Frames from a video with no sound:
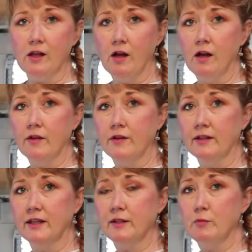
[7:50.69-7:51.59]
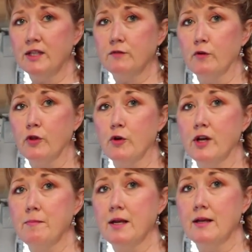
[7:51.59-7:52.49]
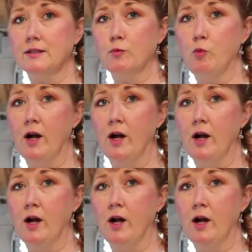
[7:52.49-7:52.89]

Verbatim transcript: cloth and let them rest for thirty minutes